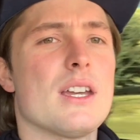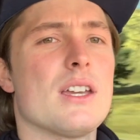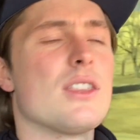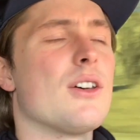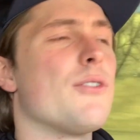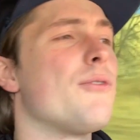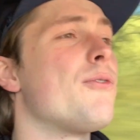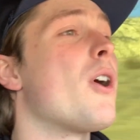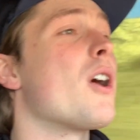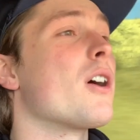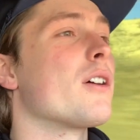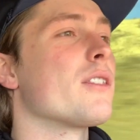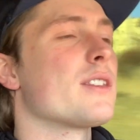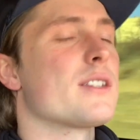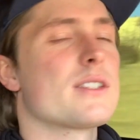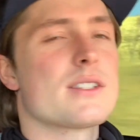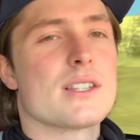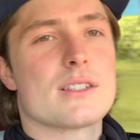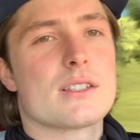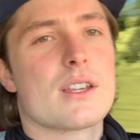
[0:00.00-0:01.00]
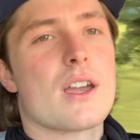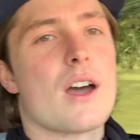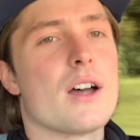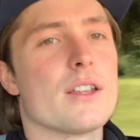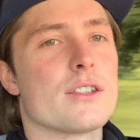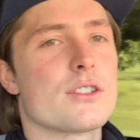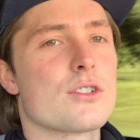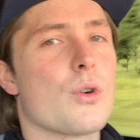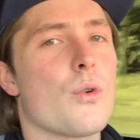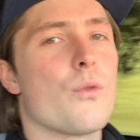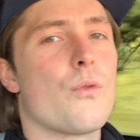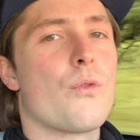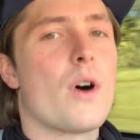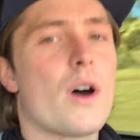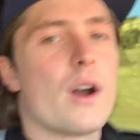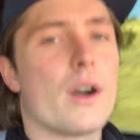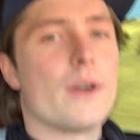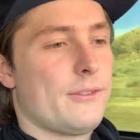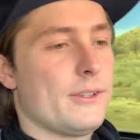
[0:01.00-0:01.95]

the farthest it's gone so far.